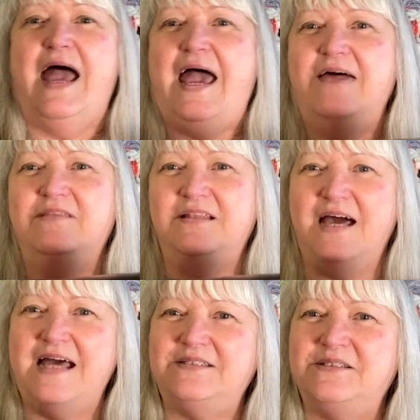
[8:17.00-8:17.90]
And the
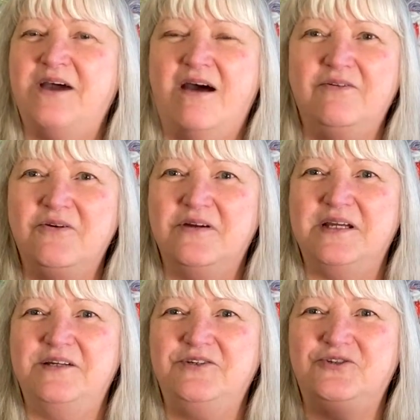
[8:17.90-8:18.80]
last color
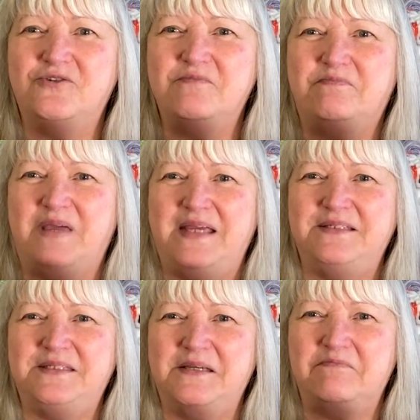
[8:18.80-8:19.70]
is your
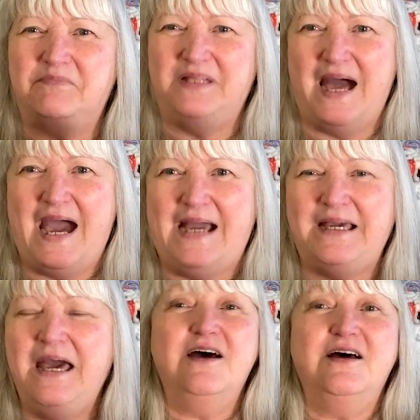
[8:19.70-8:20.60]
basic black.
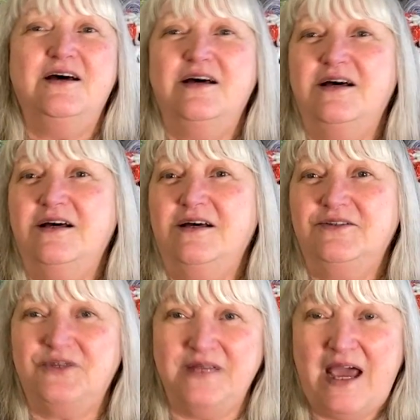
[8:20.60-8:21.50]

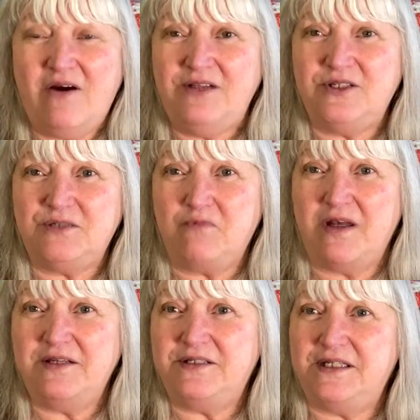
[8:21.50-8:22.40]
So now I just
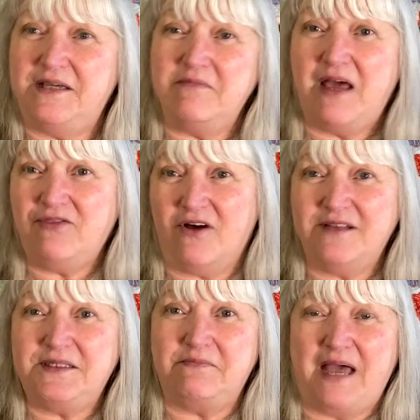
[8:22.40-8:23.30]
wanted to give my
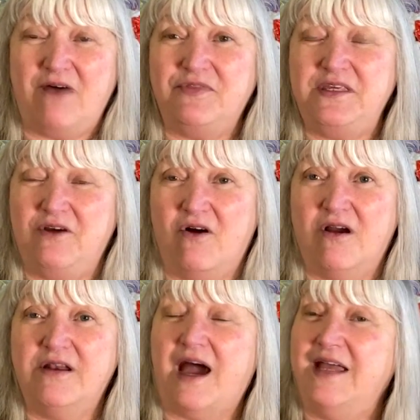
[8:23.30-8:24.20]
thoughts about the
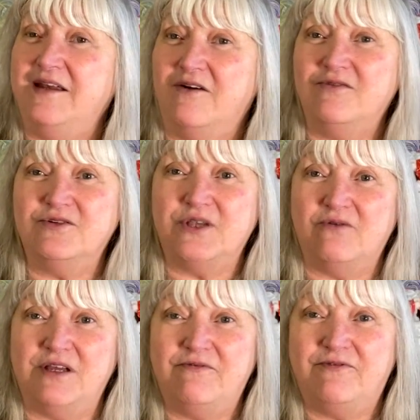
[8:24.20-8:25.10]
yarn. I know there's
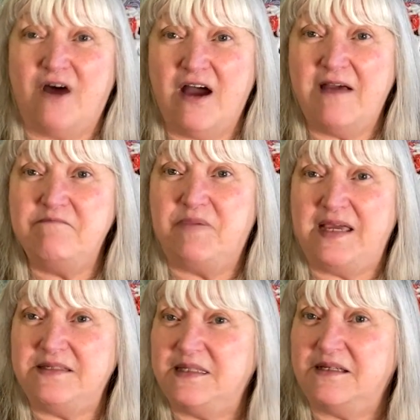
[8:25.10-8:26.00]
only 5
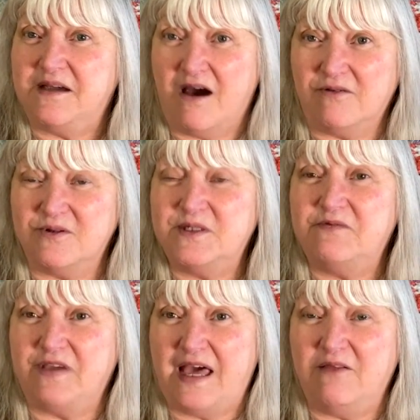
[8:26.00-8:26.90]
basic colors
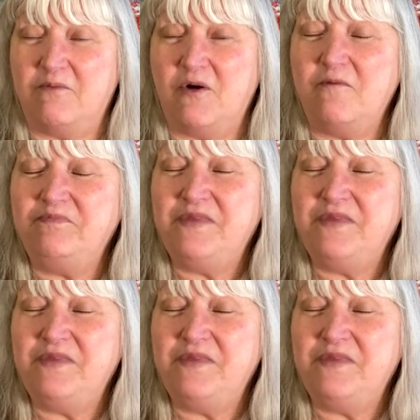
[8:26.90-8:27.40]
available.